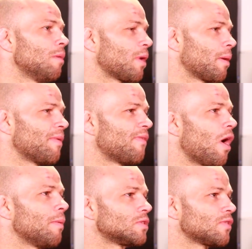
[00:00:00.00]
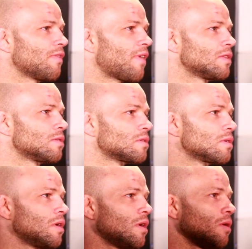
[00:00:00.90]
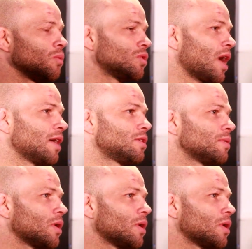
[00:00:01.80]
put on a performance to the fans, it was nice.